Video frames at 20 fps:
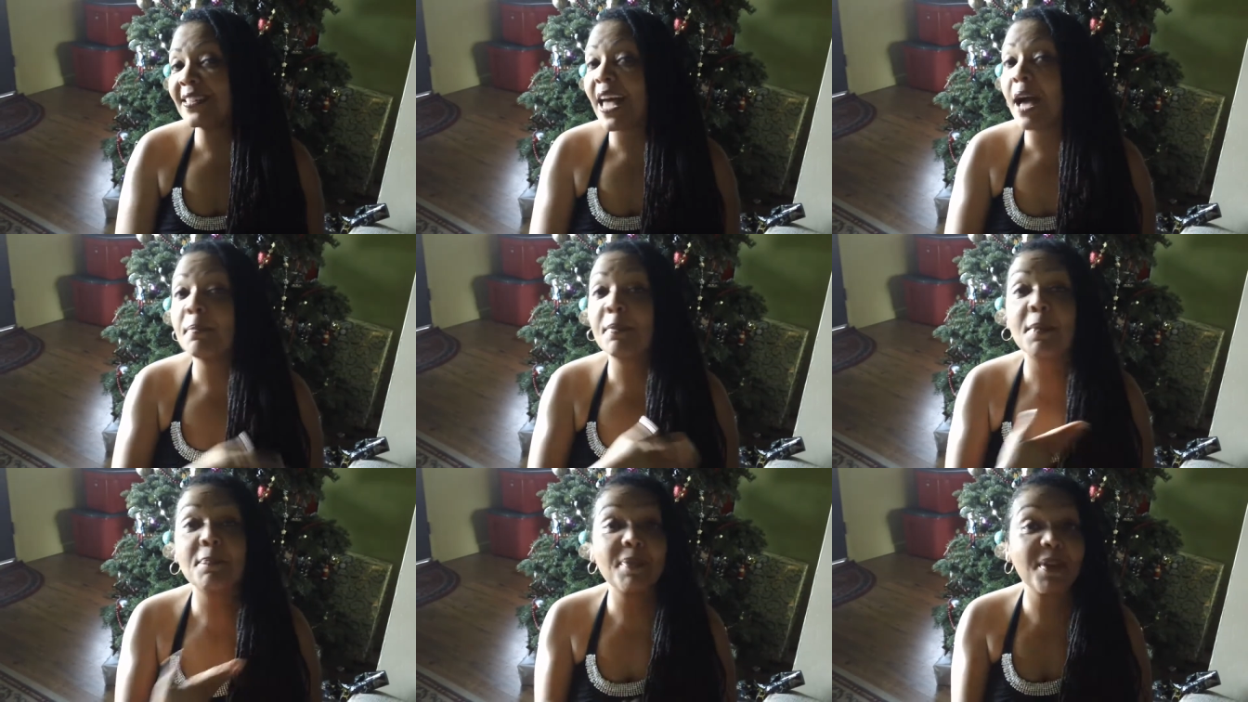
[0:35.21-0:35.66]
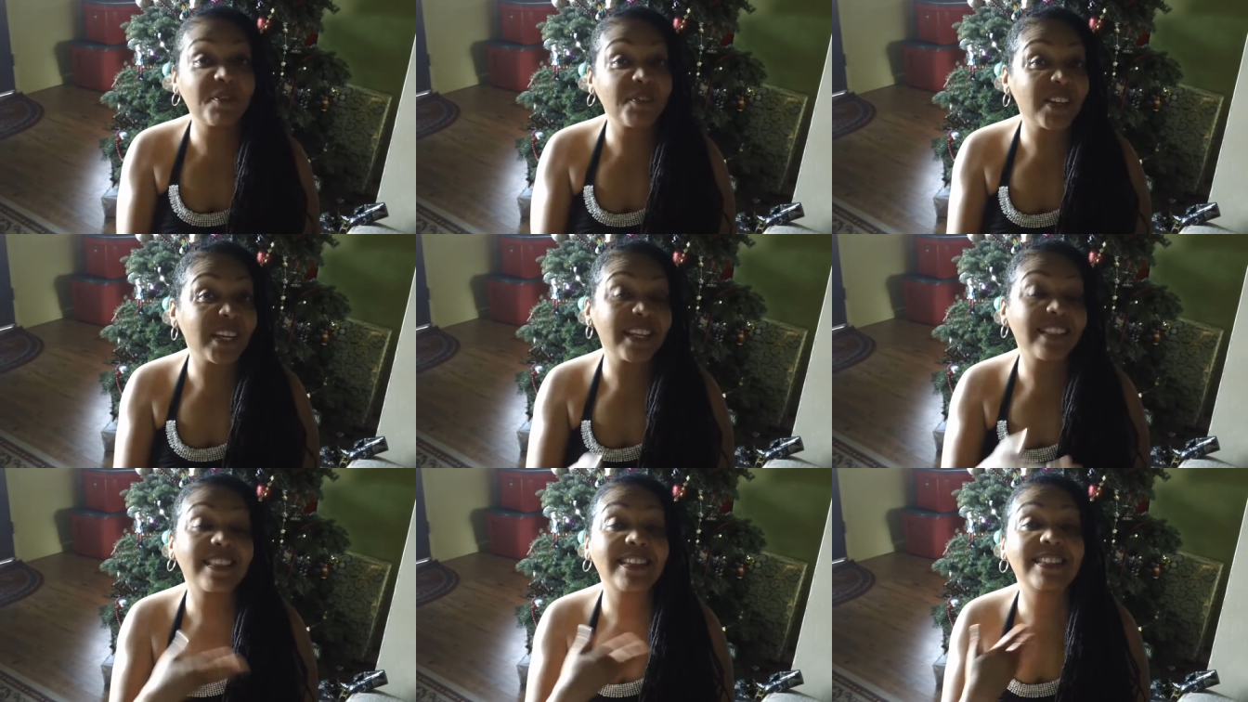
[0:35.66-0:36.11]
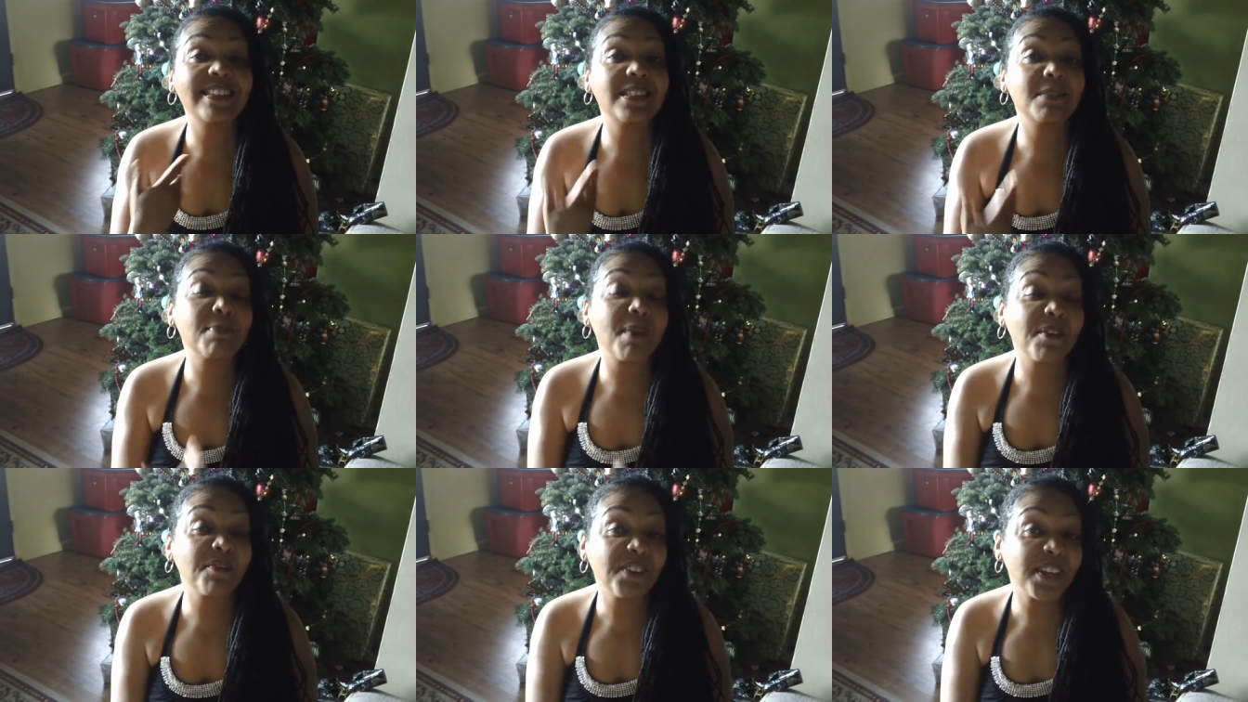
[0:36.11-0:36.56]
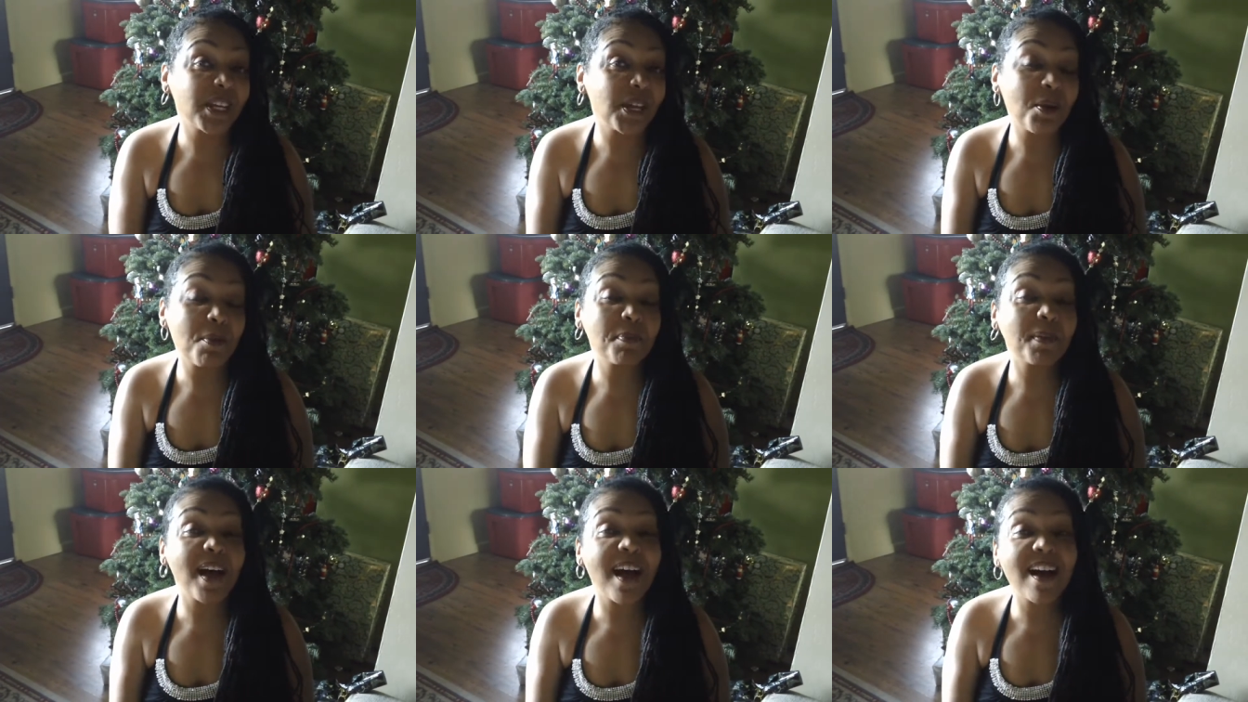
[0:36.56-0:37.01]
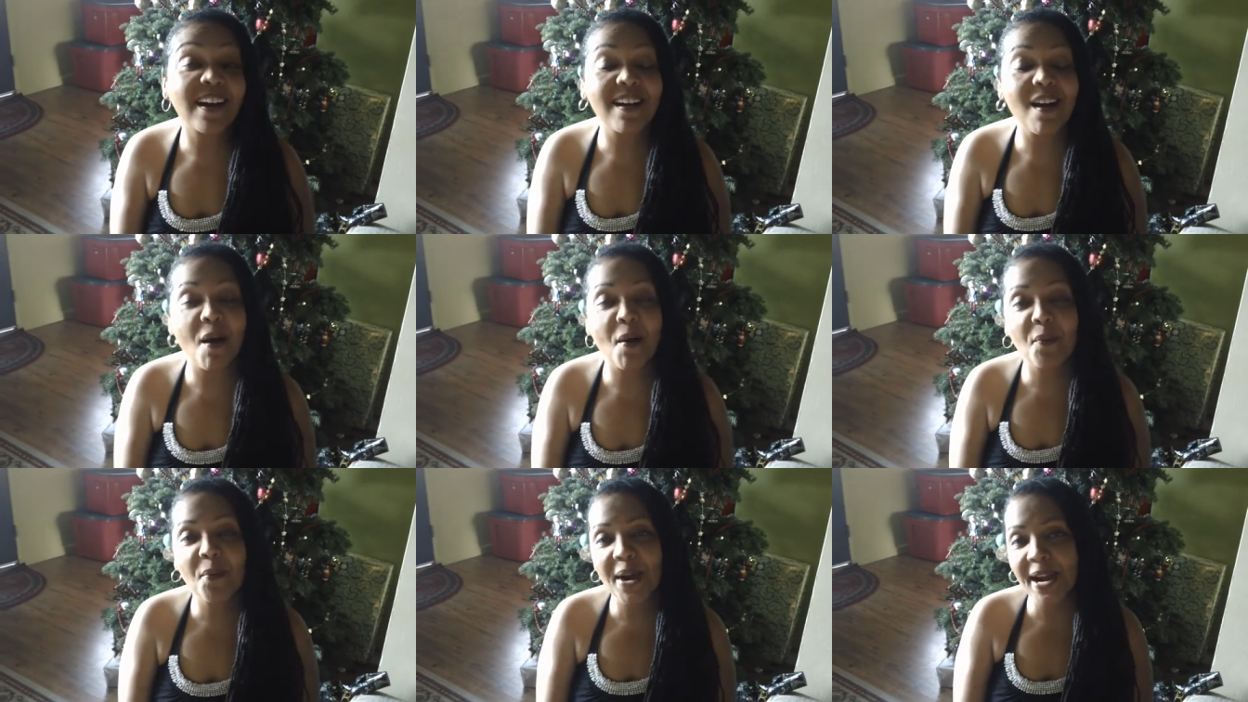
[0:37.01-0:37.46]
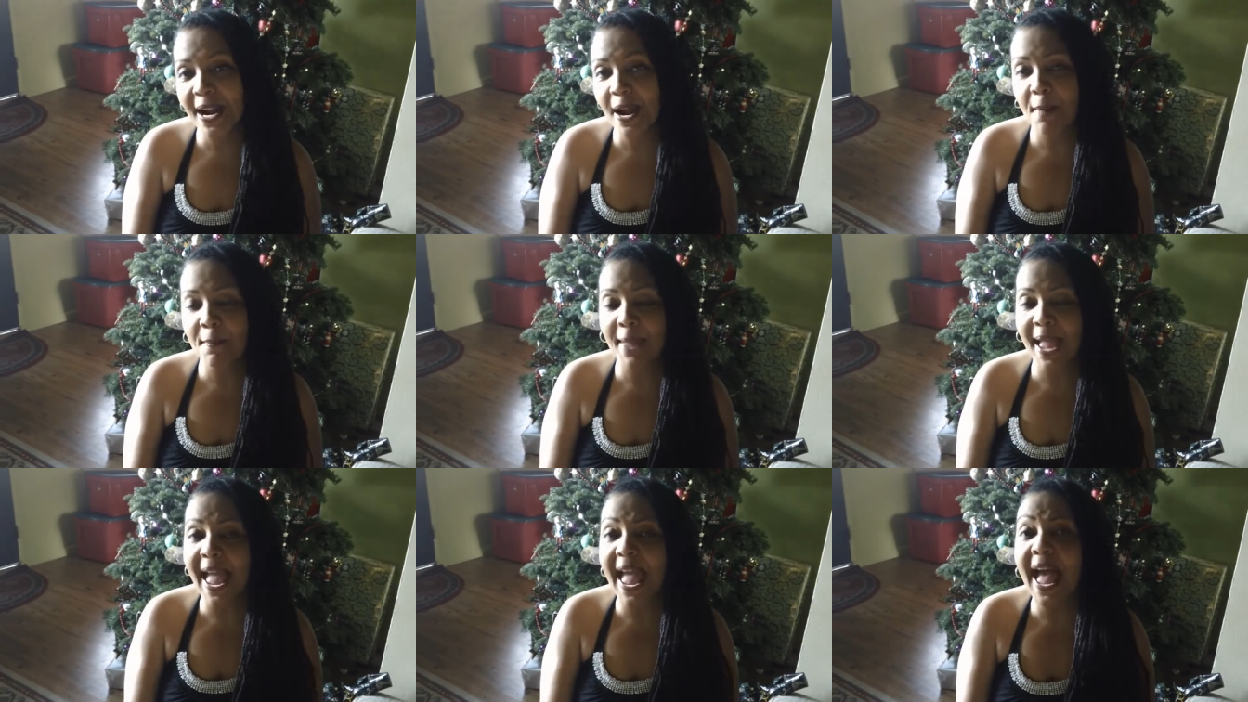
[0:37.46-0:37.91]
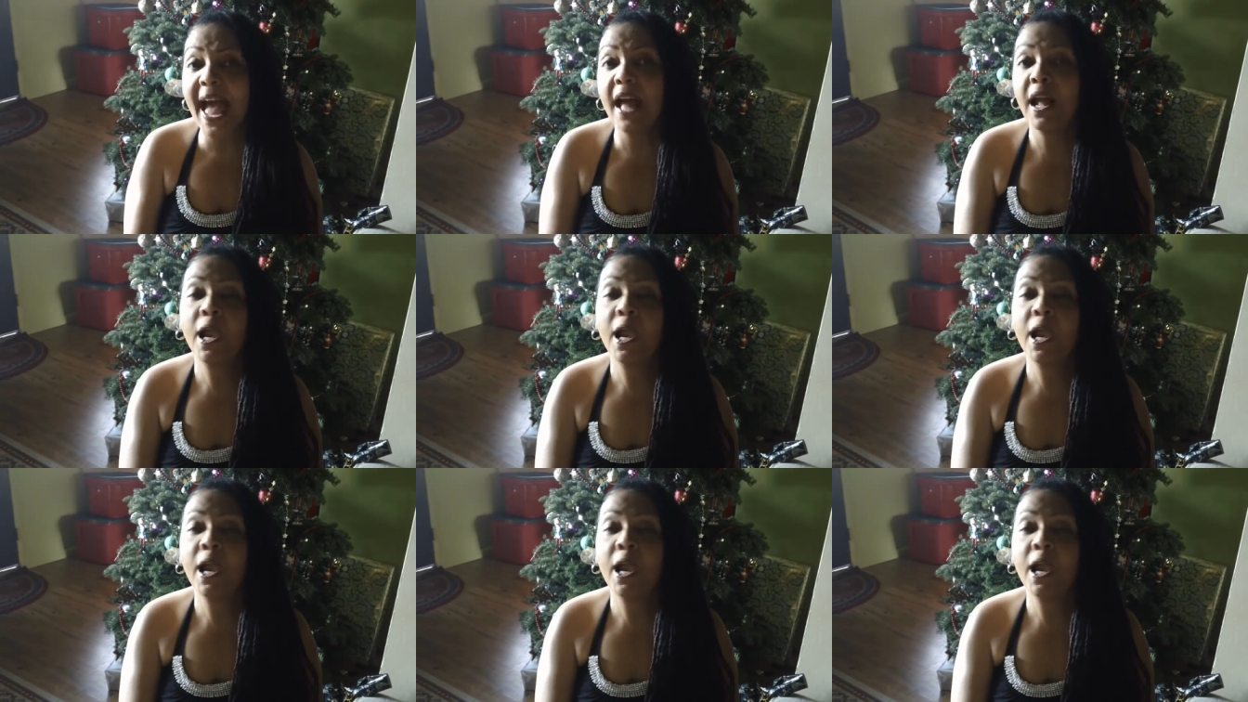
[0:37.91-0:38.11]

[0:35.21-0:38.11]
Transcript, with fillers: I'm Epiphany. This is my video blog called Where I'm At